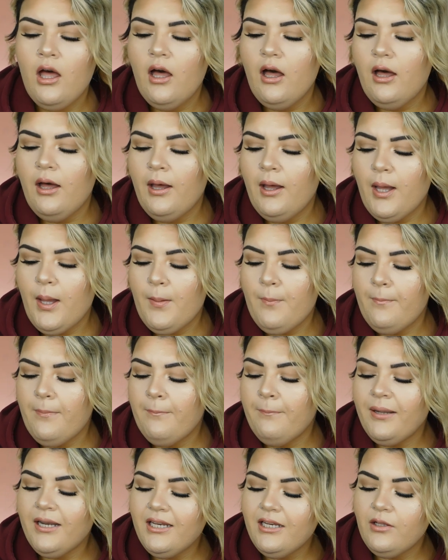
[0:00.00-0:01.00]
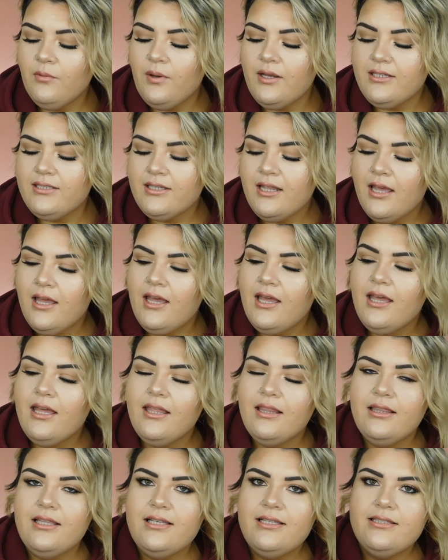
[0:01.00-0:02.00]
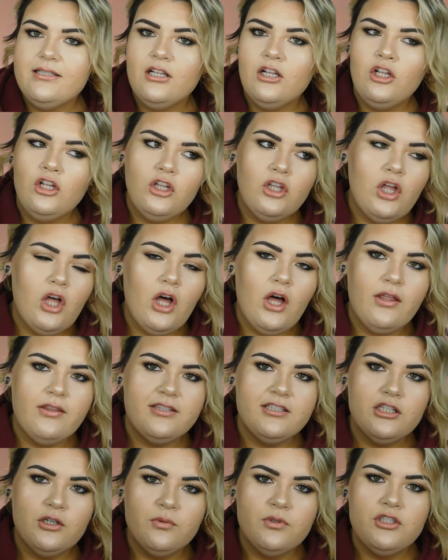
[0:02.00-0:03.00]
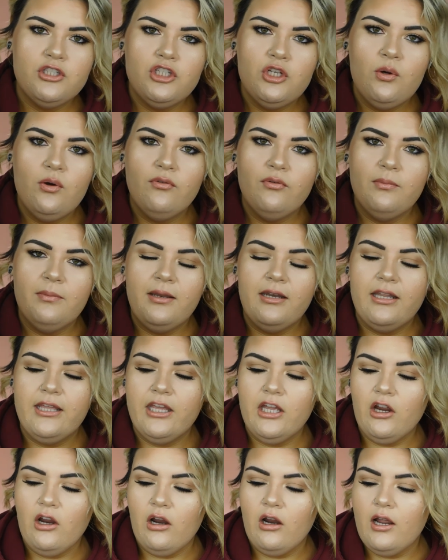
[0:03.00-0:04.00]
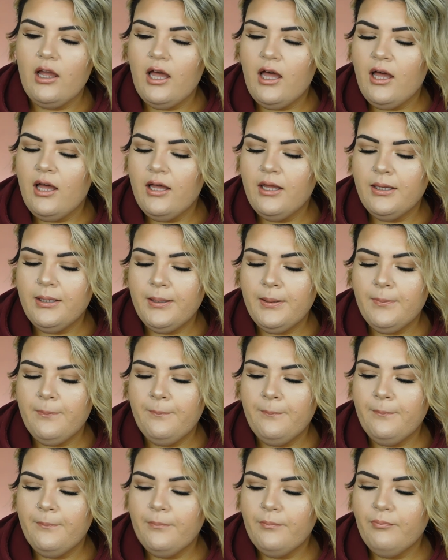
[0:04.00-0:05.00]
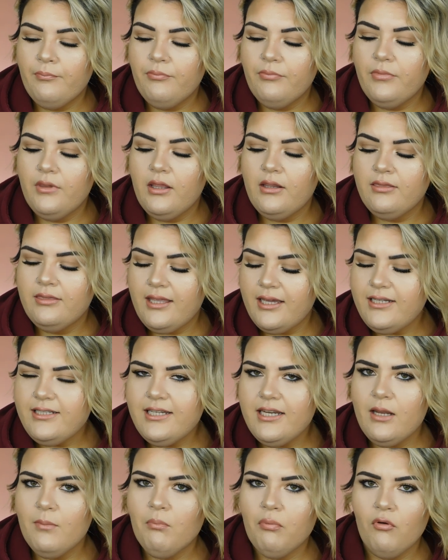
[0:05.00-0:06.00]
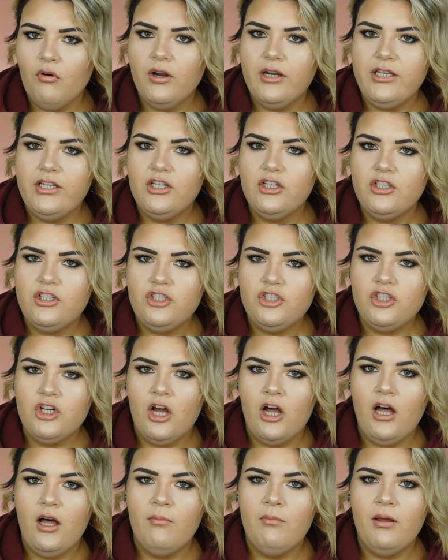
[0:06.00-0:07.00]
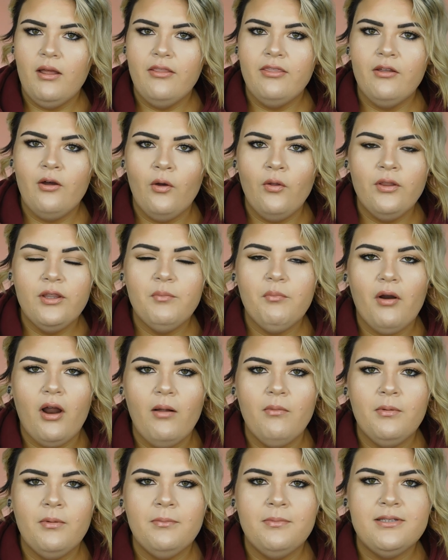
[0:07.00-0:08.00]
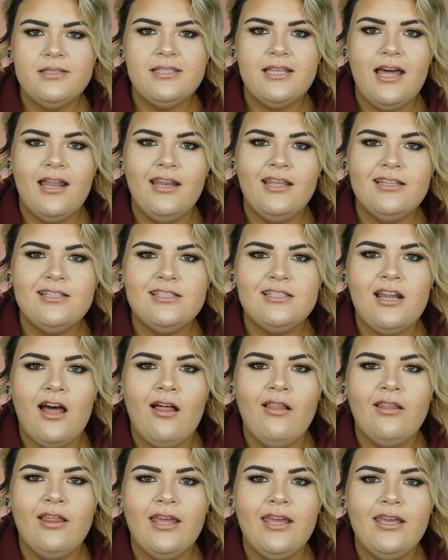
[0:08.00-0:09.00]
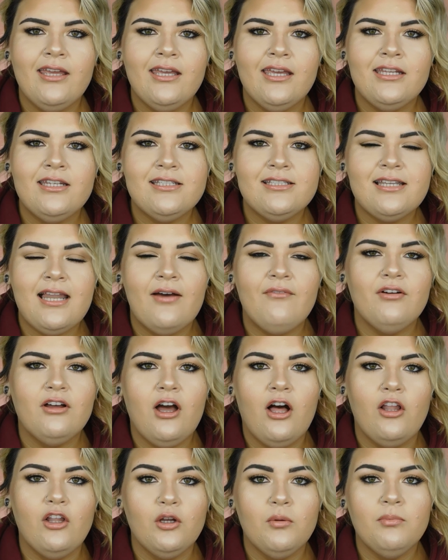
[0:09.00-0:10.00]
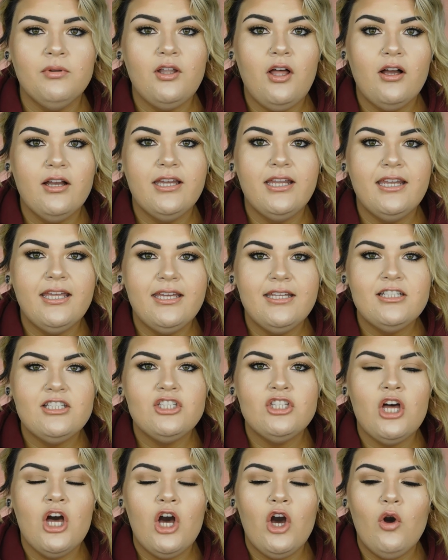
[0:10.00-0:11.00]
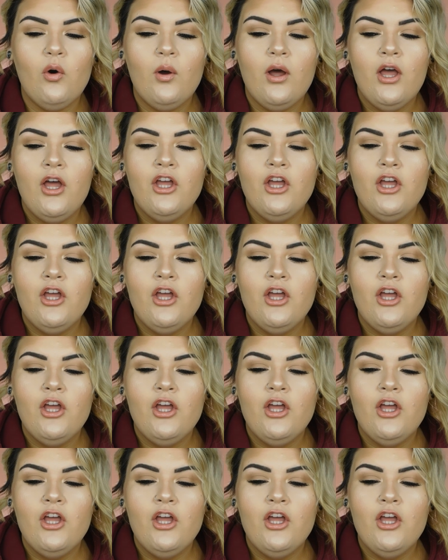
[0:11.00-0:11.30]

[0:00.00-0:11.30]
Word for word: Um, but anyways, these cloths, there was two of them in here. Um, They did a pretty good job. The only problem is that it's not like, it doesn't have a color block in it, so